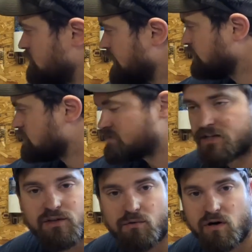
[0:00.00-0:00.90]
regular
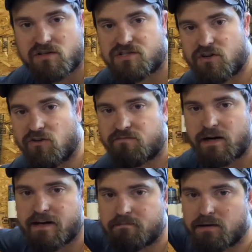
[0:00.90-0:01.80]
single wall
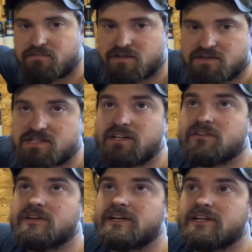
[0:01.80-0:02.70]
stovepipe up to the
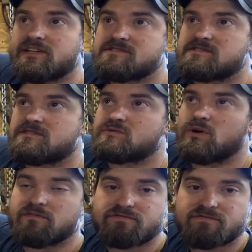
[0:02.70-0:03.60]
ceiling, and it's
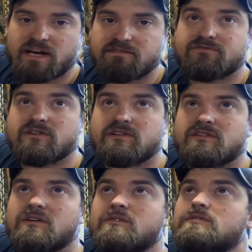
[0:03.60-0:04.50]

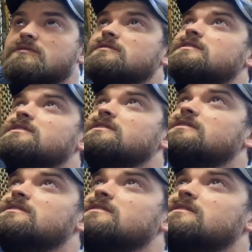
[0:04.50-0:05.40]

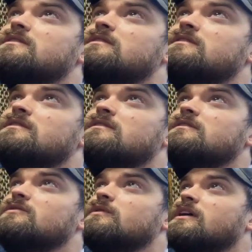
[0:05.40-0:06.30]

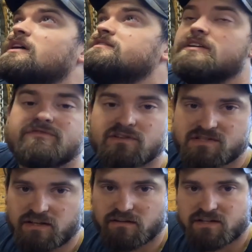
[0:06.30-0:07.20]
10-foot
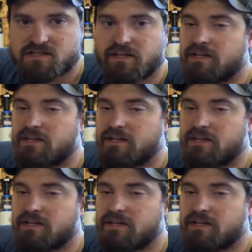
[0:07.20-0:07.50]
ceilings in